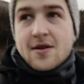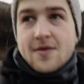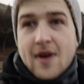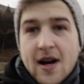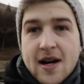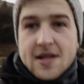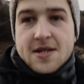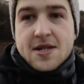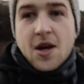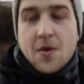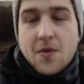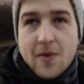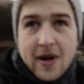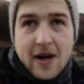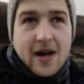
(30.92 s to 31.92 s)
Right, so
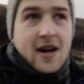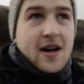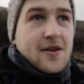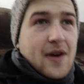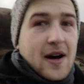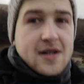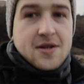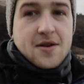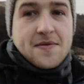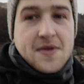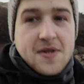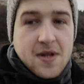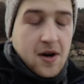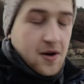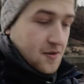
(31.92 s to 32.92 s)
we are here at
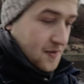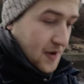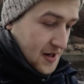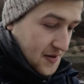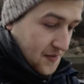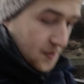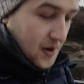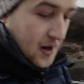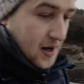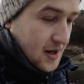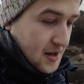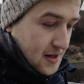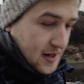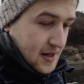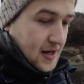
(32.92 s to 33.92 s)
Dovestone
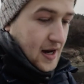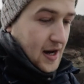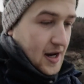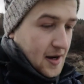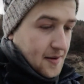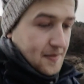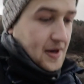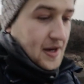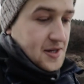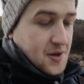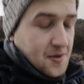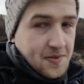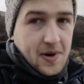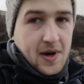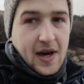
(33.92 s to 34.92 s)
Reservoir. It's
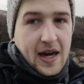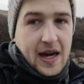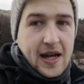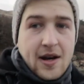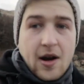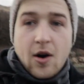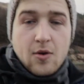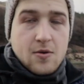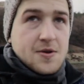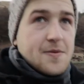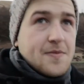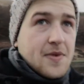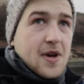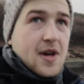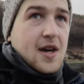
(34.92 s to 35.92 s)
up in
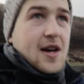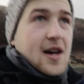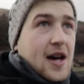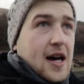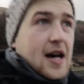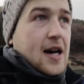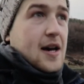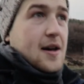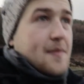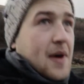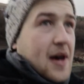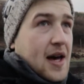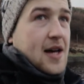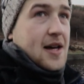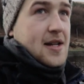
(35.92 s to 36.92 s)
Oldham,
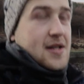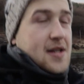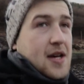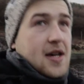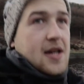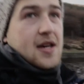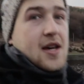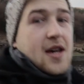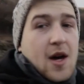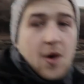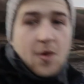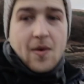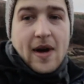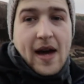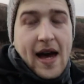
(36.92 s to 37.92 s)
and
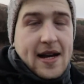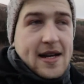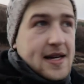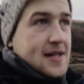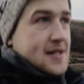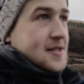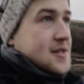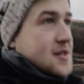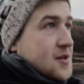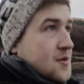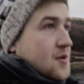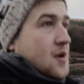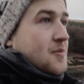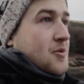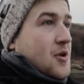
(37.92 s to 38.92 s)
we are heading
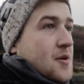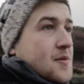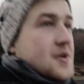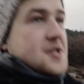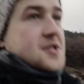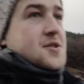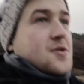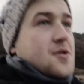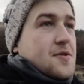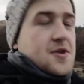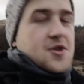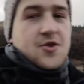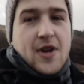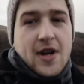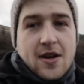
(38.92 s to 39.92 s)
to a point which is called
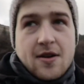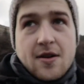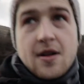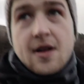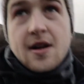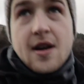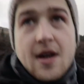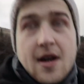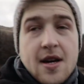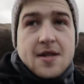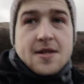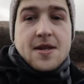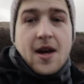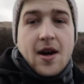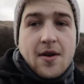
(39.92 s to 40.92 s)
the Trinnical.
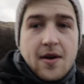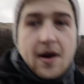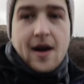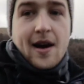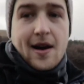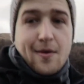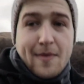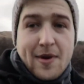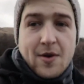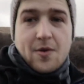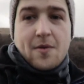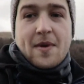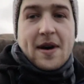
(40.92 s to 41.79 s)
So I'll meet you up